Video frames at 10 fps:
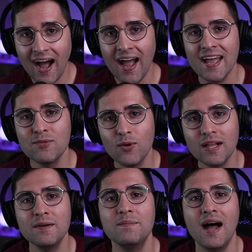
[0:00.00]
Hi and
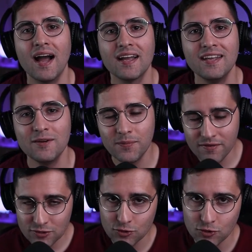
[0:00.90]
welcome back. In the
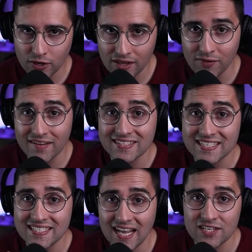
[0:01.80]
previous tutorial, we have
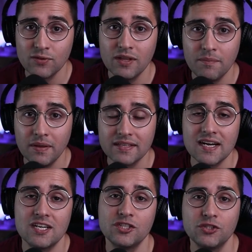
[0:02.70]
successfully
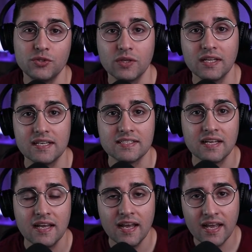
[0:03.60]
built our to-do list.
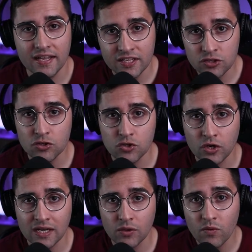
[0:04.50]
In this
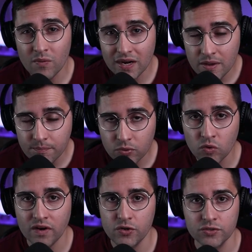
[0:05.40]
tutorial, we want to
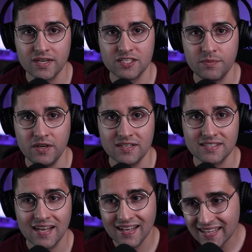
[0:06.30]
improve our user
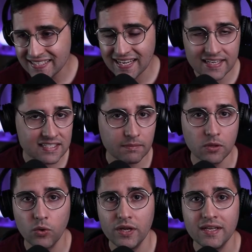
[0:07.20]
experience. Let's say that some
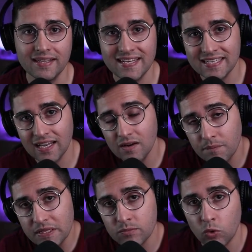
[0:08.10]
loading takes a little
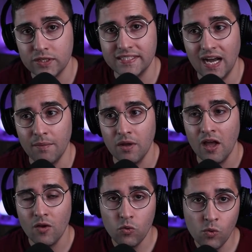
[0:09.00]
bit more time.
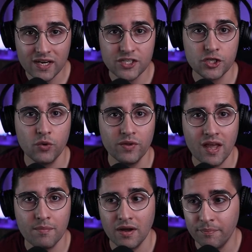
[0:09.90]
We want to show
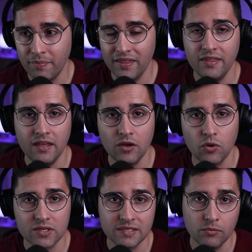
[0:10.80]
them a pending
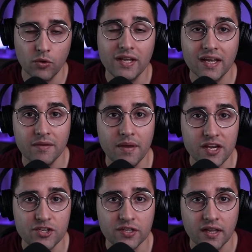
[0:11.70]
or some loading
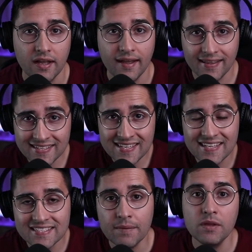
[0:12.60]
animation. And let's say
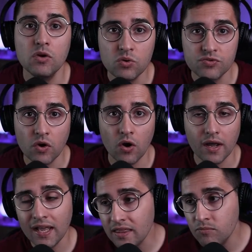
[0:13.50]
that something goes
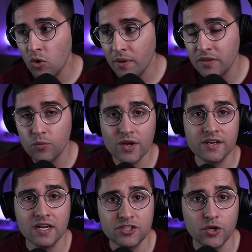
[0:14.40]
wrong. At the moment, we are
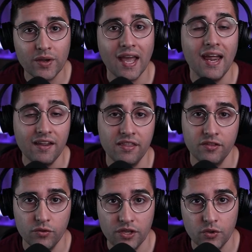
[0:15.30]
not showing
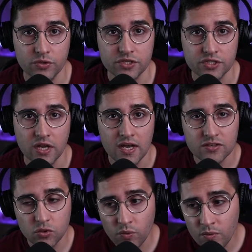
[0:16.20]
anything to the users.
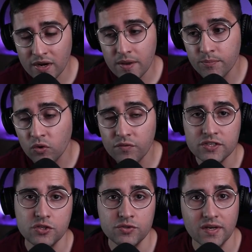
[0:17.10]
So we want to improve
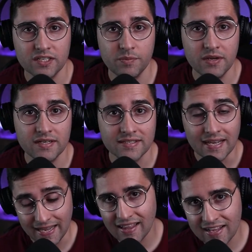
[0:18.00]
this user experience,
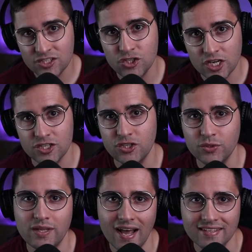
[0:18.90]
and let's just
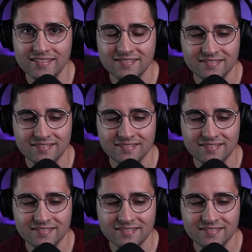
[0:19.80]
do that.